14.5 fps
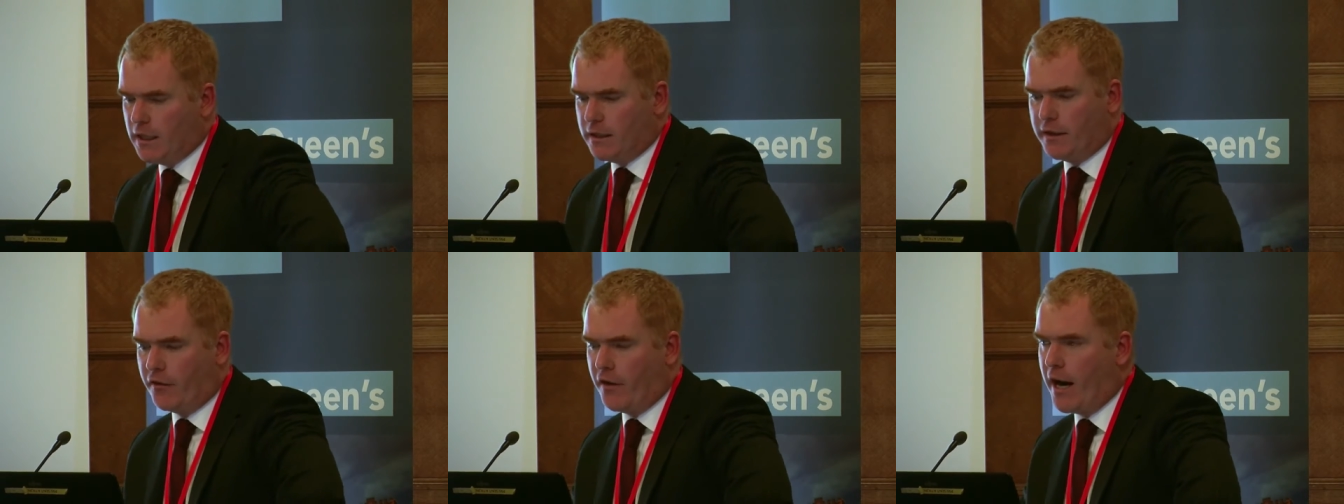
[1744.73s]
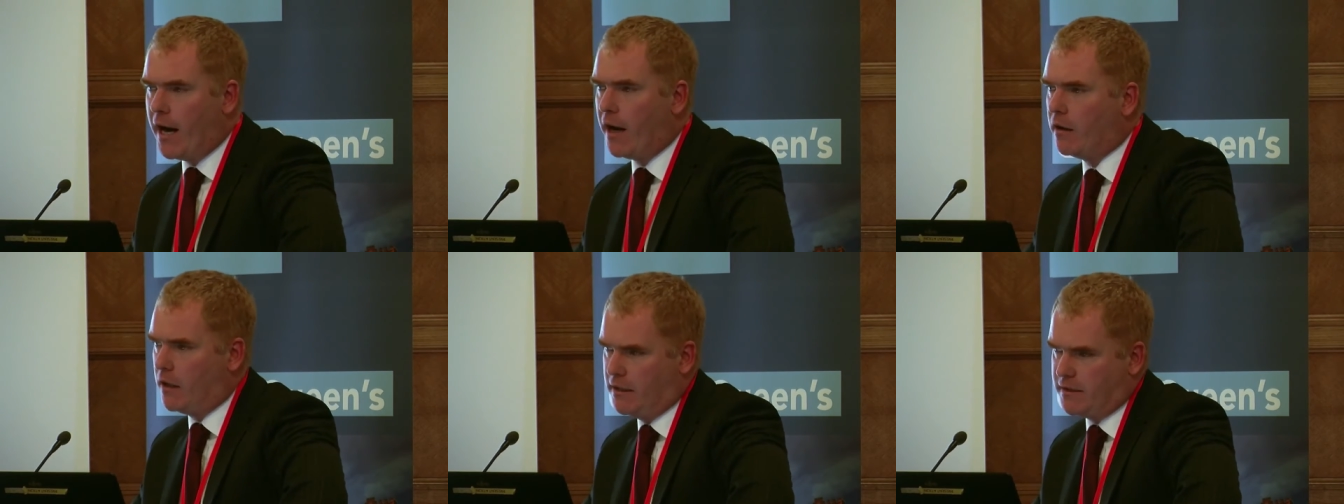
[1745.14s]
There
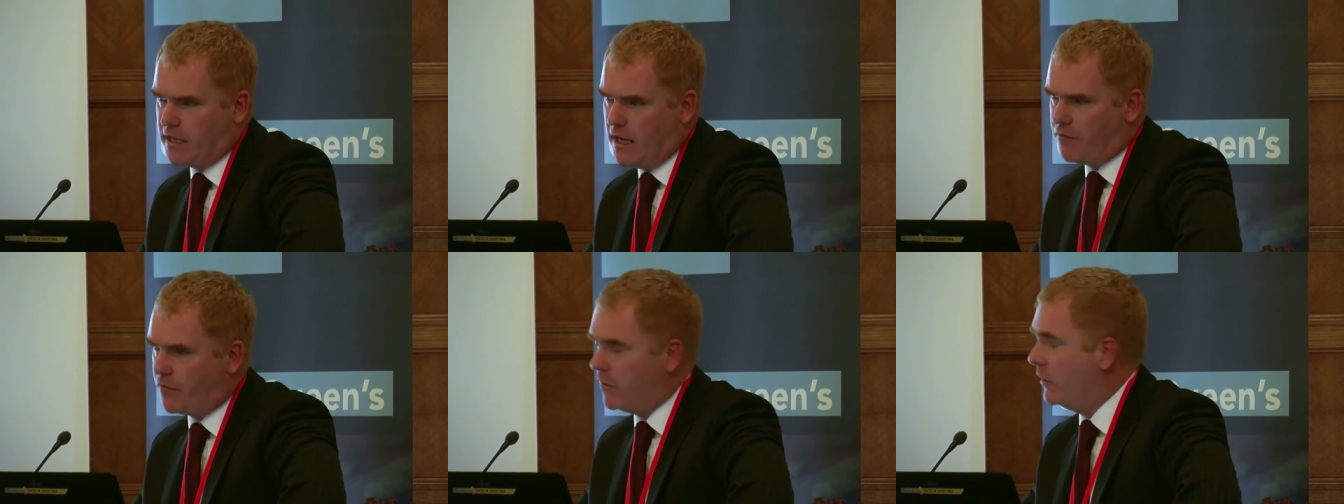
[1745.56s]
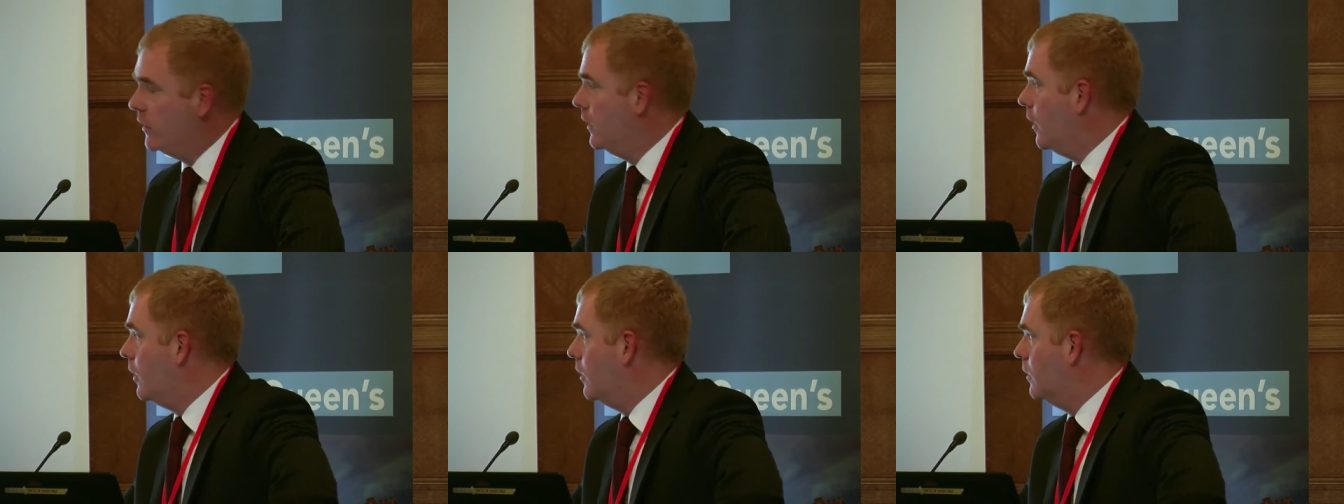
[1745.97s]
are, as ever in
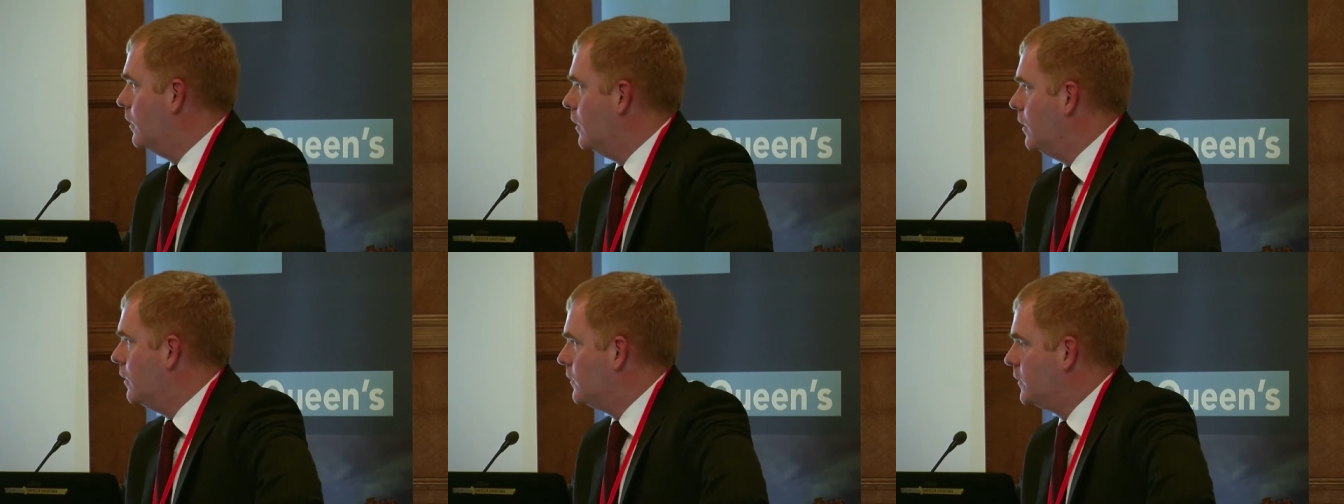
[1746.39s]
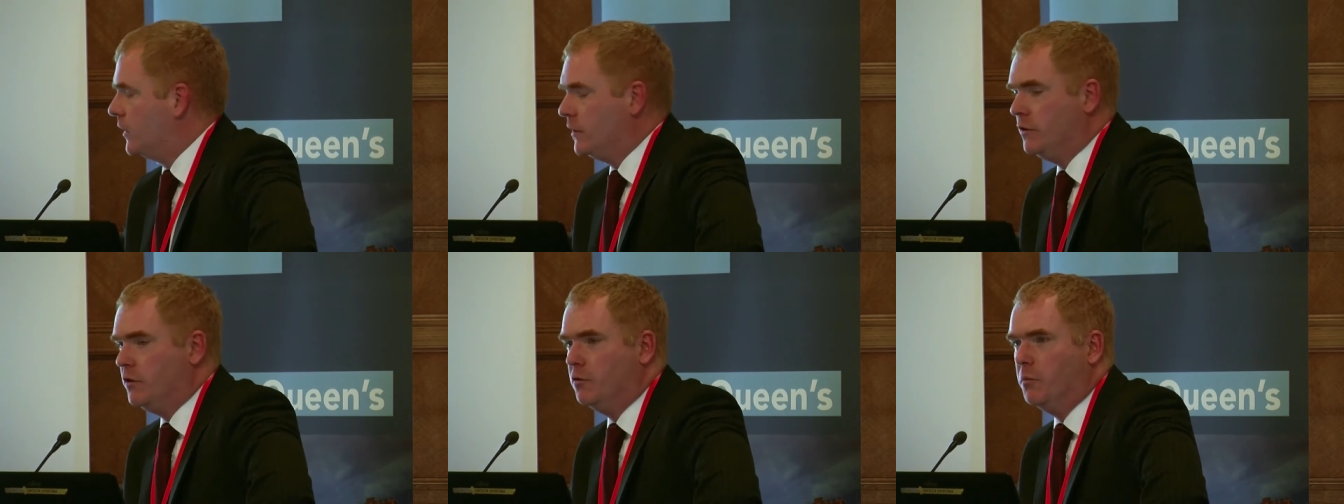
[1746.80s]
law,
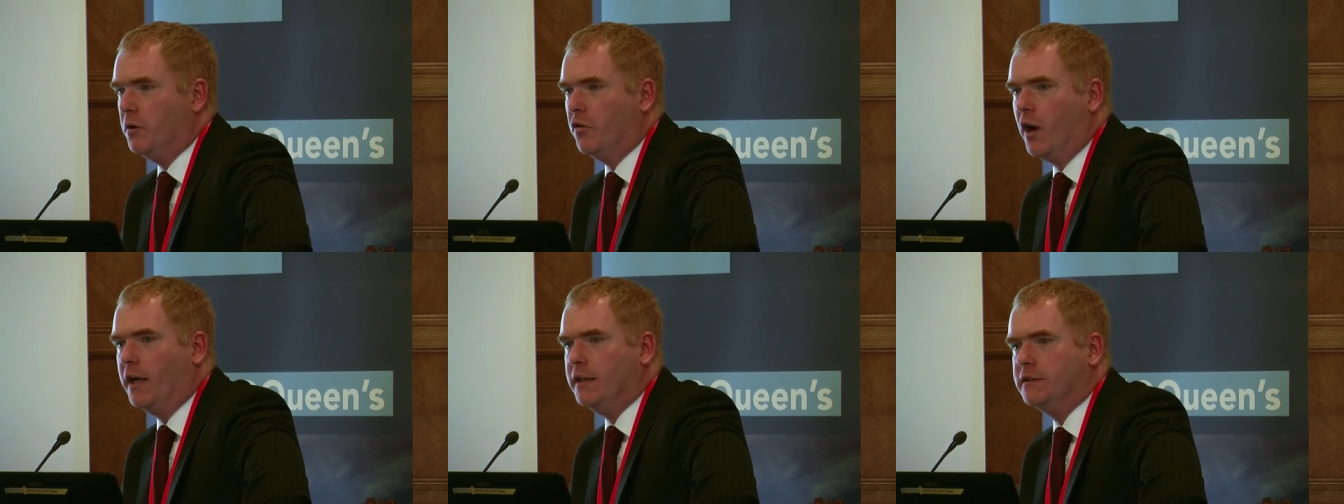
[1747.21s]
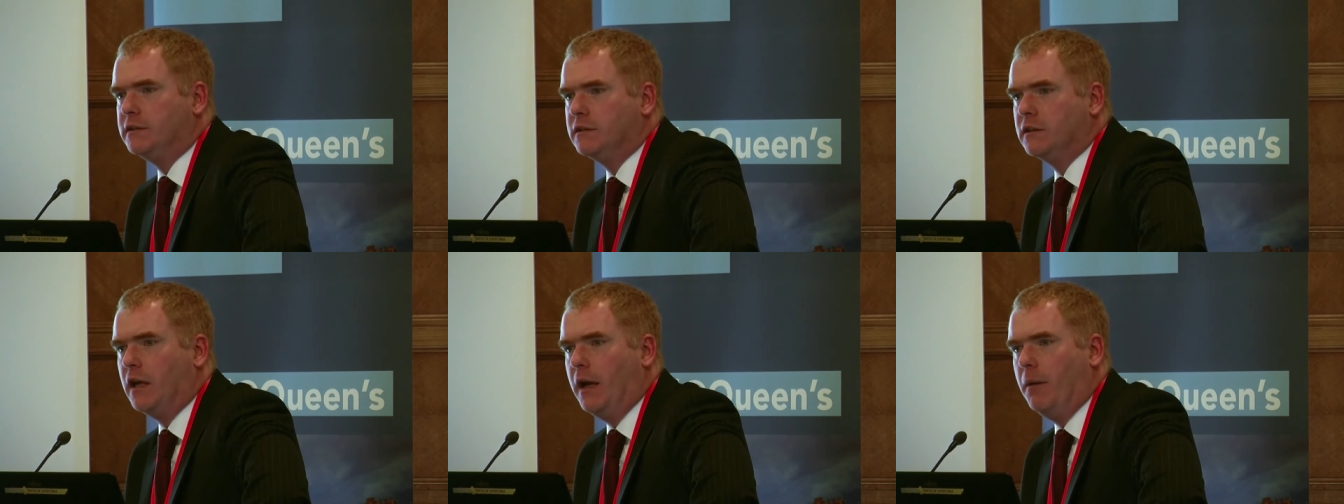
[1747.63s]
certain human rights
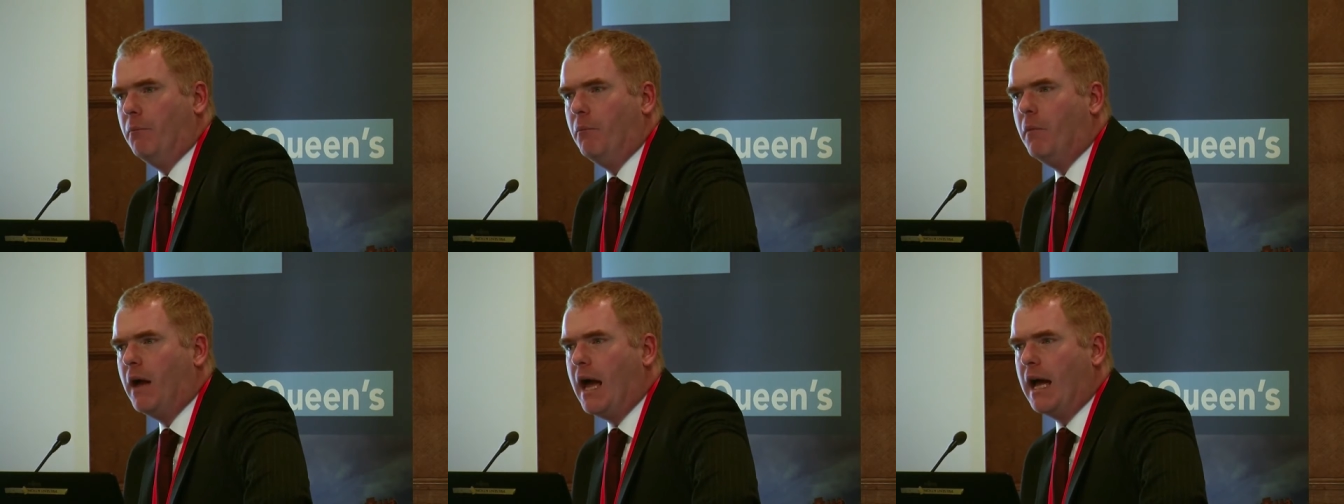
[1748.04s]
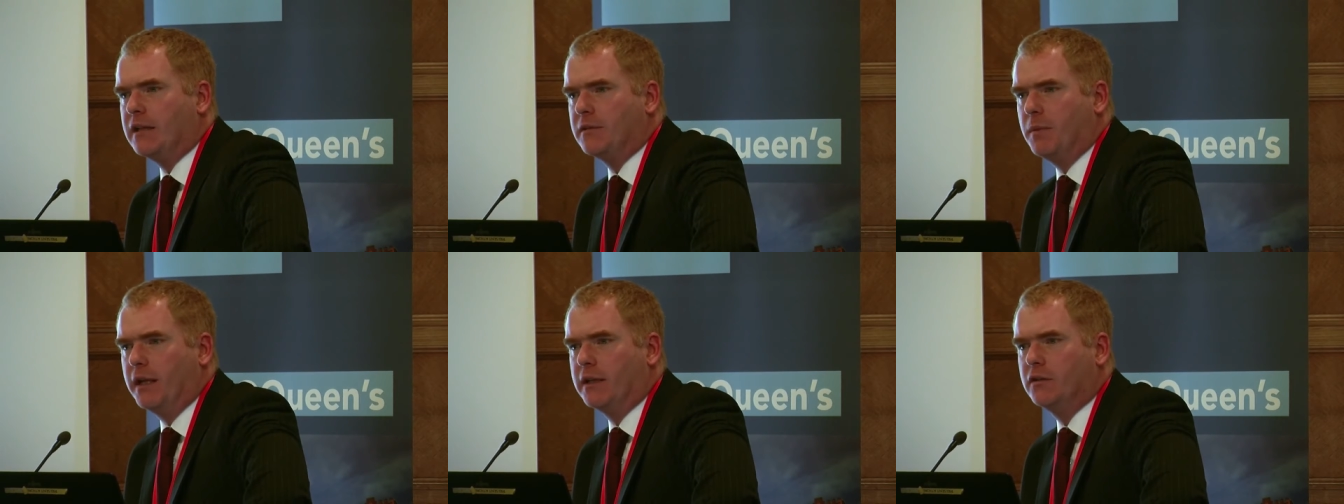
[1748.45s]

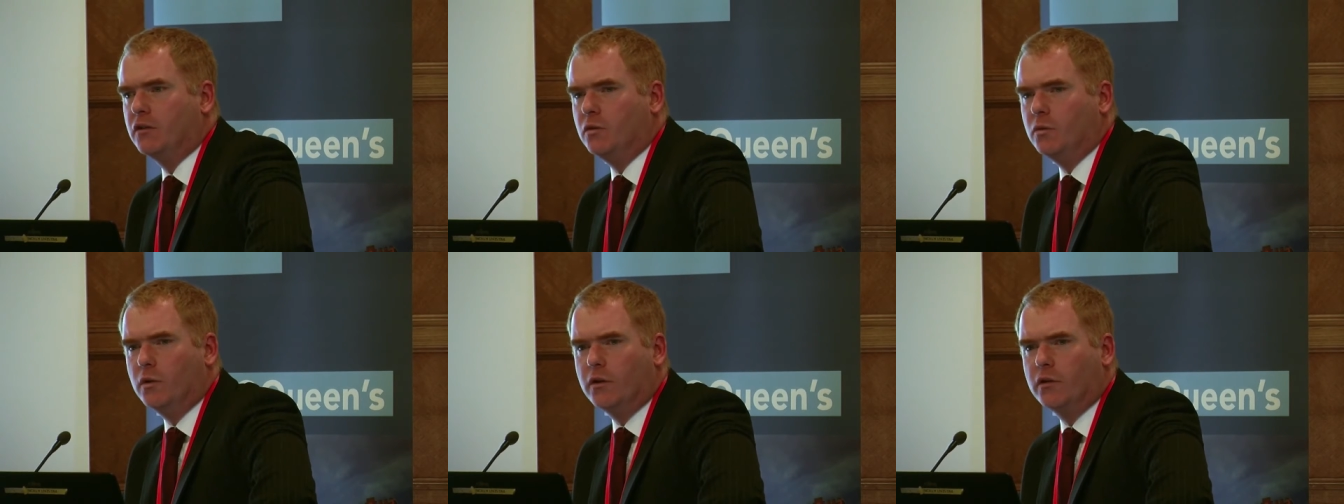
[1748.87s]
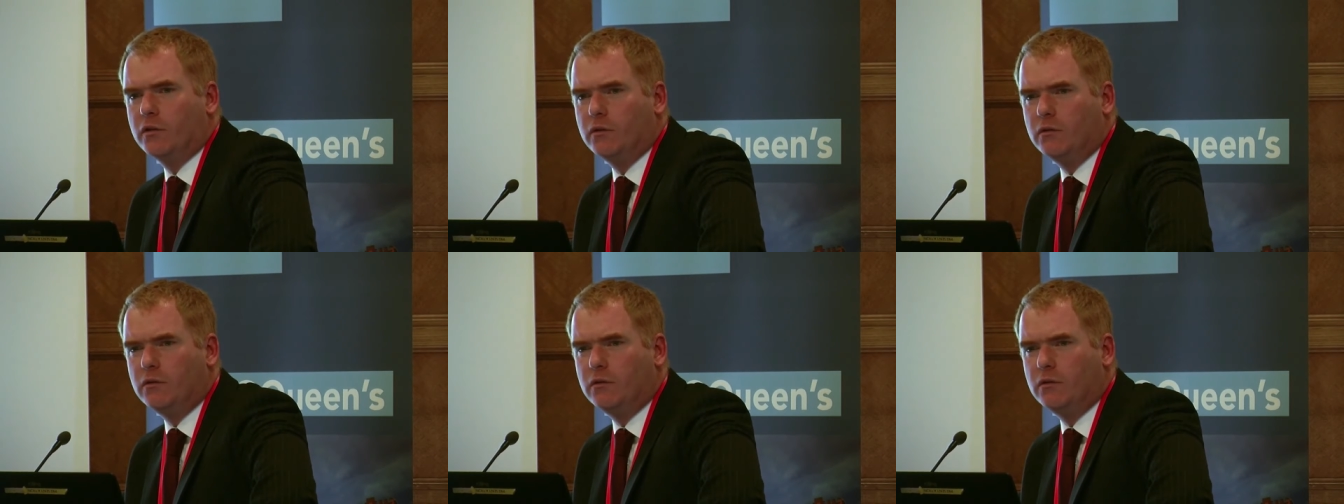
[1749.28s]
aspects to it.